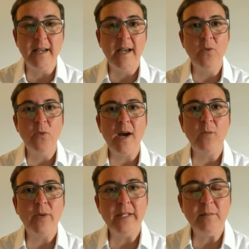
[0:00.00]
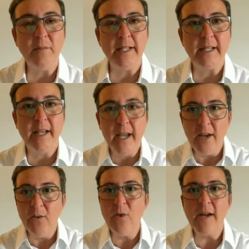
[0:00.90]
and why we need money
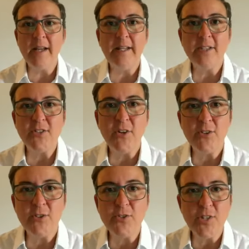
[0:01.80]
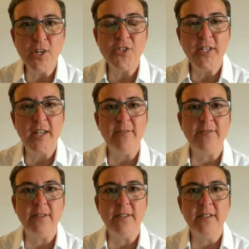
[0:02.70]
and why I need to go to such an
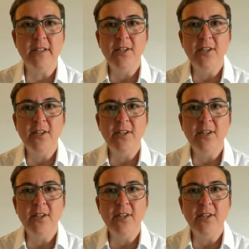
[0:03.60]
effort